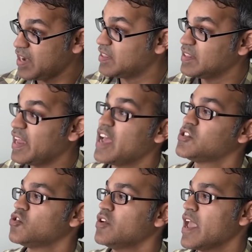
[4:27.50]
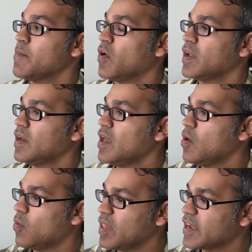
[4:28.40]
Anything that has your name on it
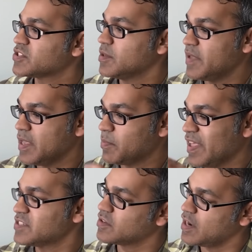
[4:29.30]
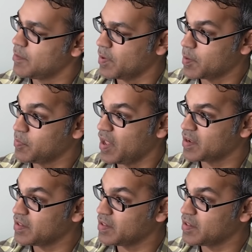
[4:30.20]
will actually be placed on a HIPAA-compliant